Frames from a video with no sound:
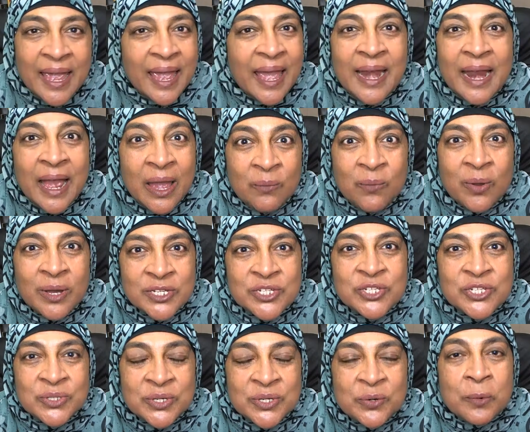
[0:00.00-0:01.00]
And I
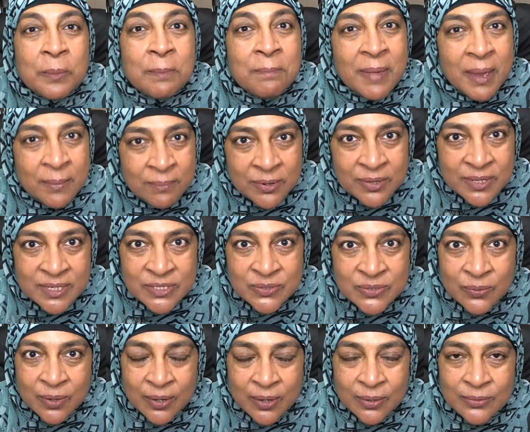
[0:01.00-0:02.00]
want you to remember this
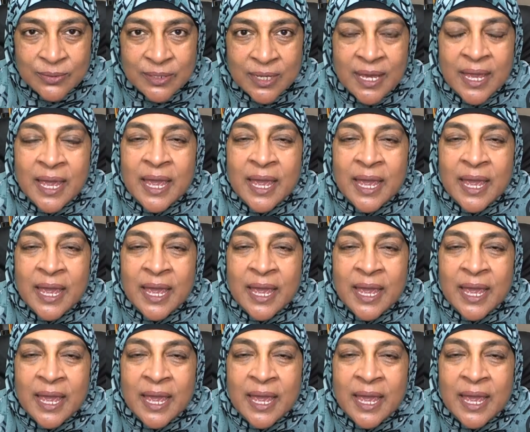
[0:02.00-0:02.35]
quote.